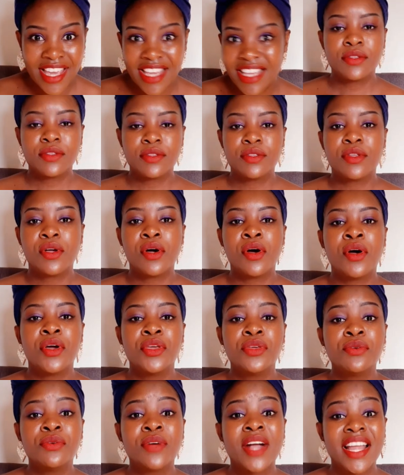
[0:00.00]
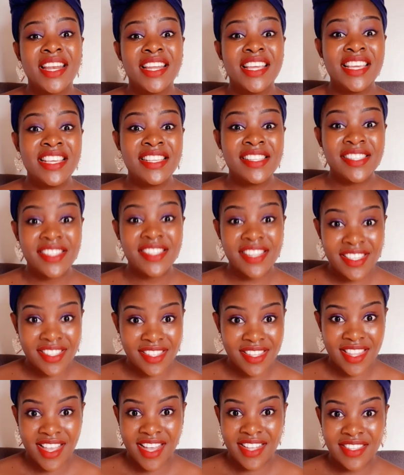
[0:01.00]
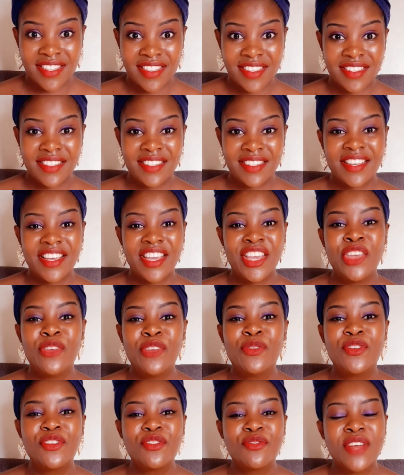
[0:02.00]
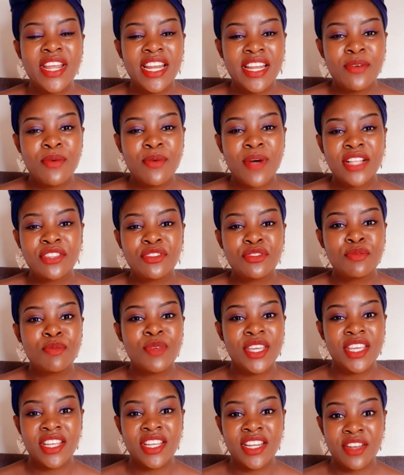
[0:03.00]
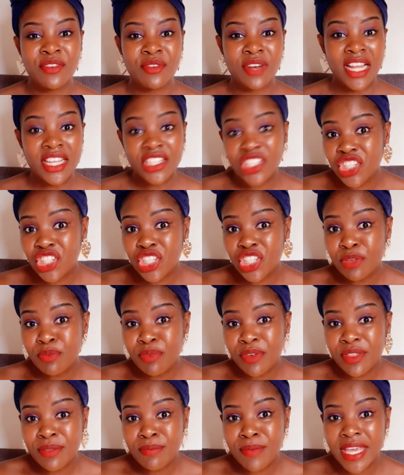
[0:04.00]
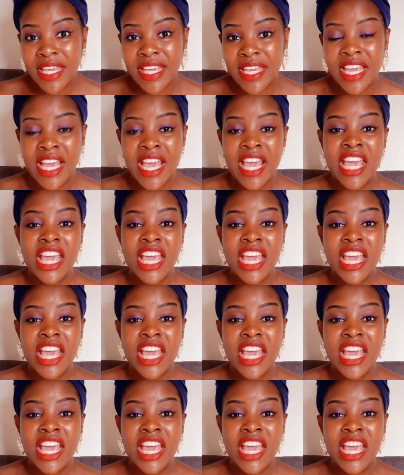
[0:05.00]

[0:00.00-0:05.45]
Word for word: He, or you can insist that if you really want to be in a relationship with me,